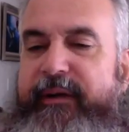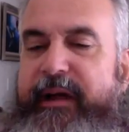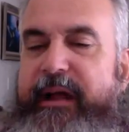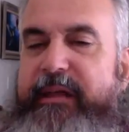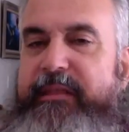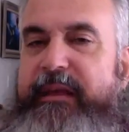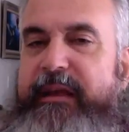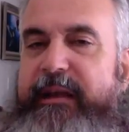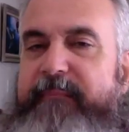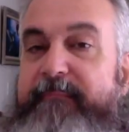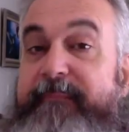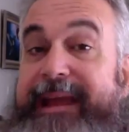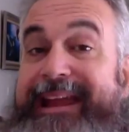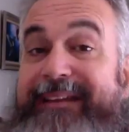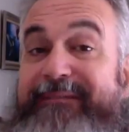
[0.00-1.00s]
I think I
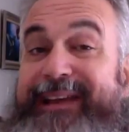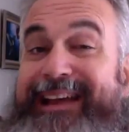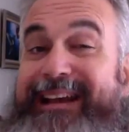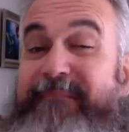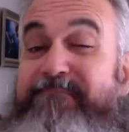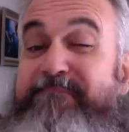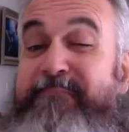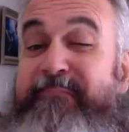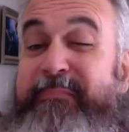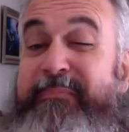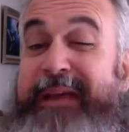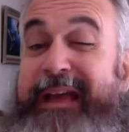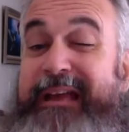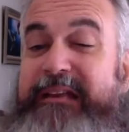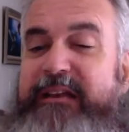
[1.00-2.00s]
may have had a
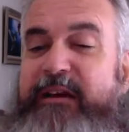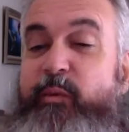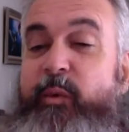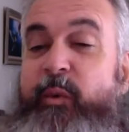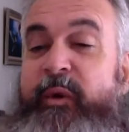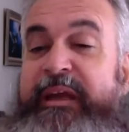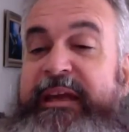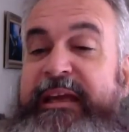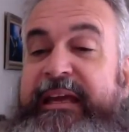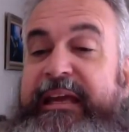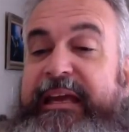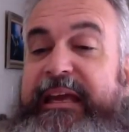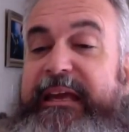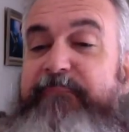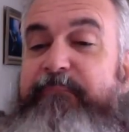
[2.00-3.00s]

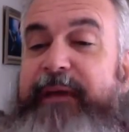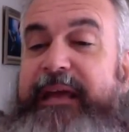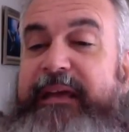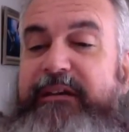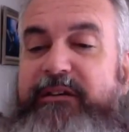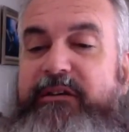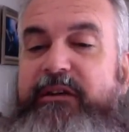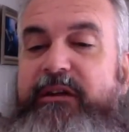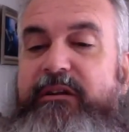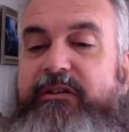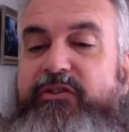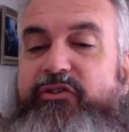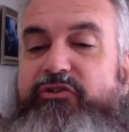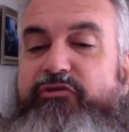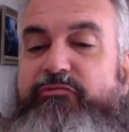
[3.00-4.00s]
wee bit
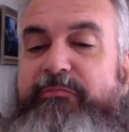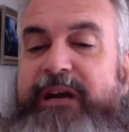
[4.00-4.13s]
too